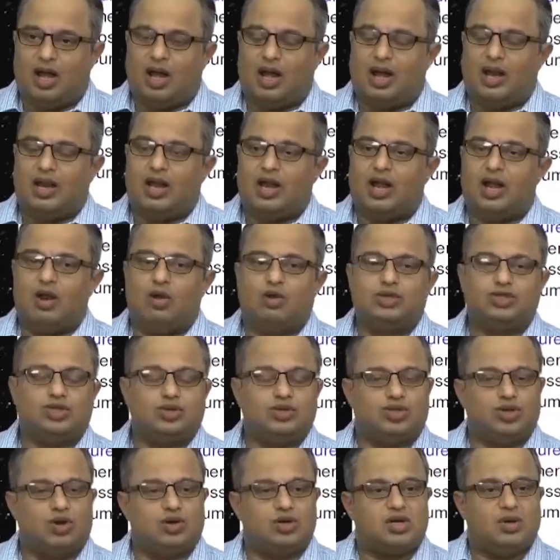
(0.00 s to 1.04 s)
And I had also
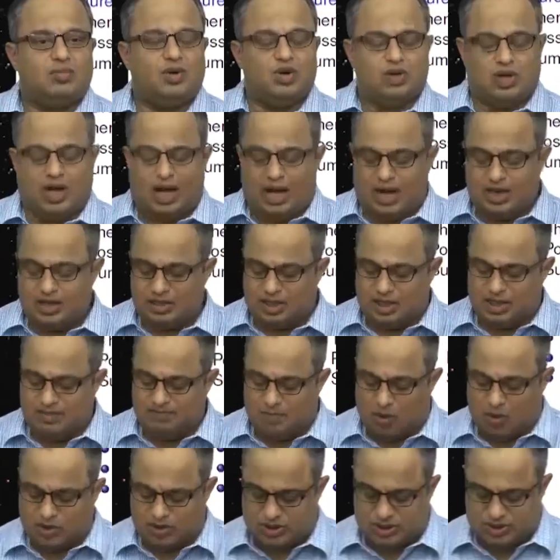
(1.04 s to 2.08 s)
talked about another
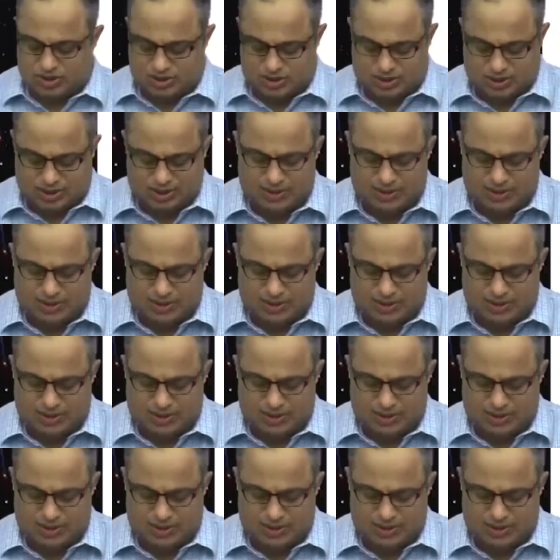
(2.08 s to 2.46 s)
important